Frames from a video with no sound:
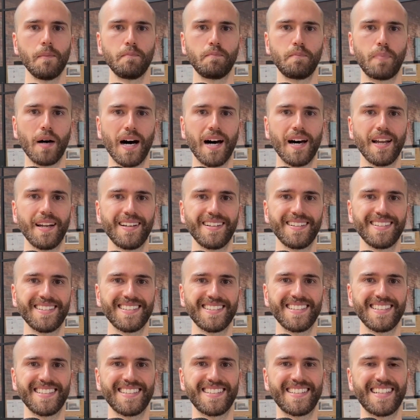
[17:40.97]
but
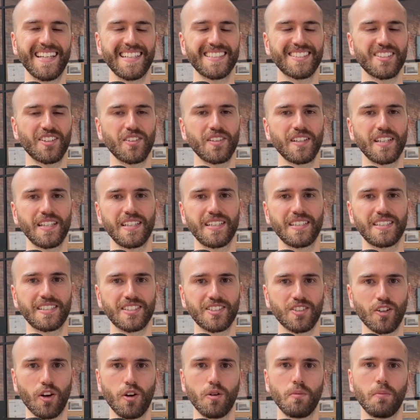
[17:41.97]
there's only
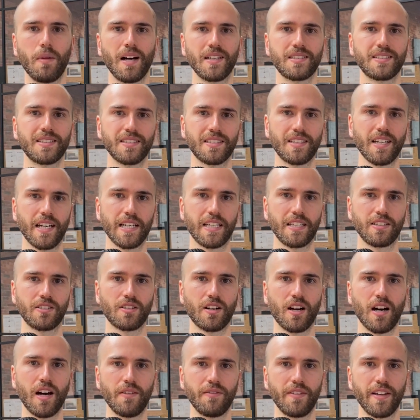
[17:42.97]
so much that they can
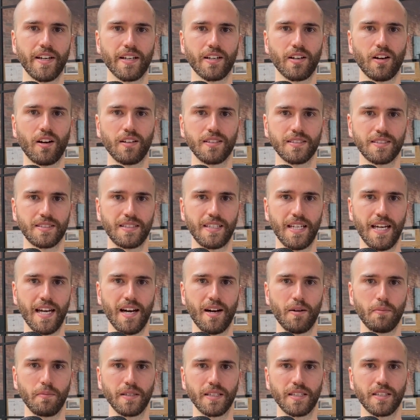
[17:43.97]
drive their costs
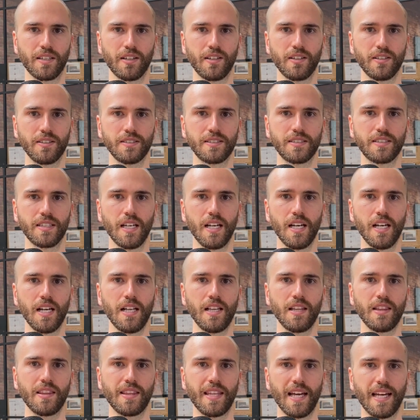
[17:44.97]
down, because
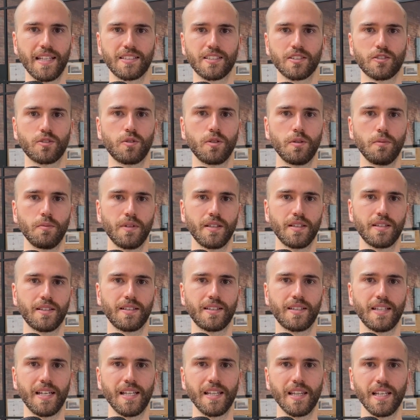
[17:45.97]
that's equipment
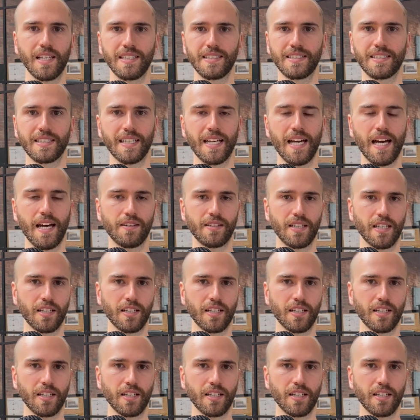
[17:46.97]
that they're leasing out.